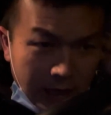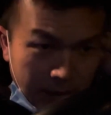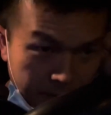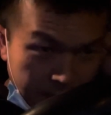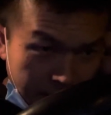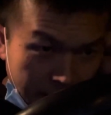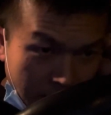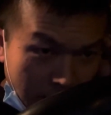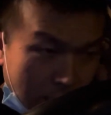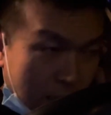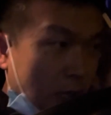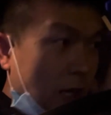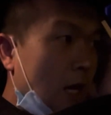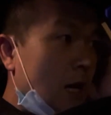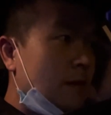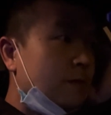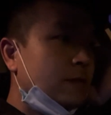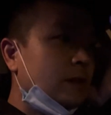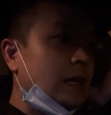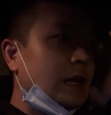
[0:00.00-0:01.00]
I've been on the
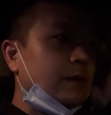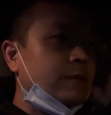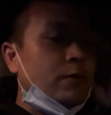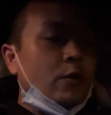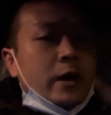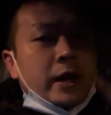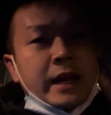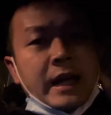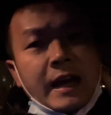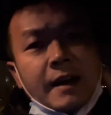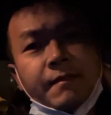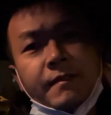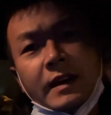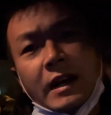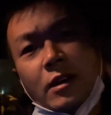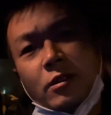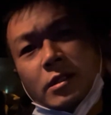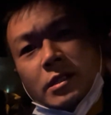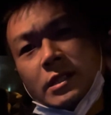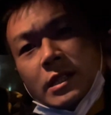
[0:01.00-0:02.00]
clock for like four and a half
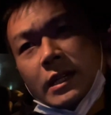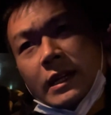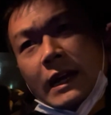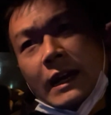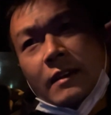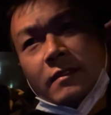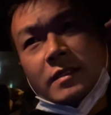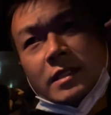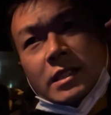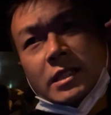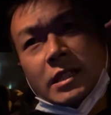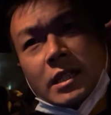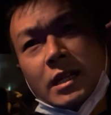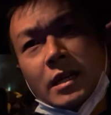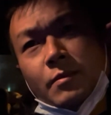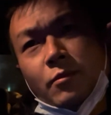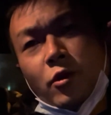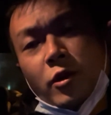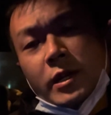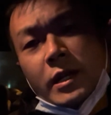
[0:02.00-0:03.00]
hours and average
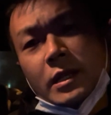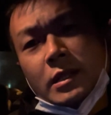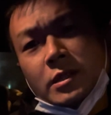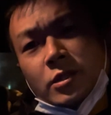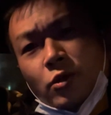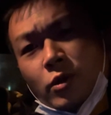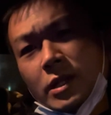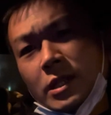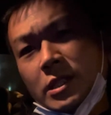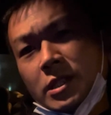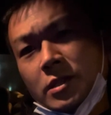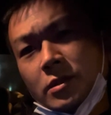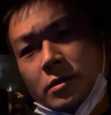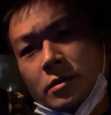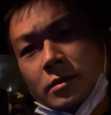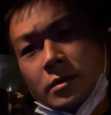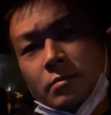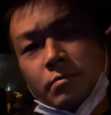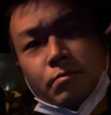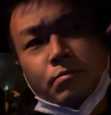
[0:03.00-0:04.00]
more than
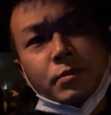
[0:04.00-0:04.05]
22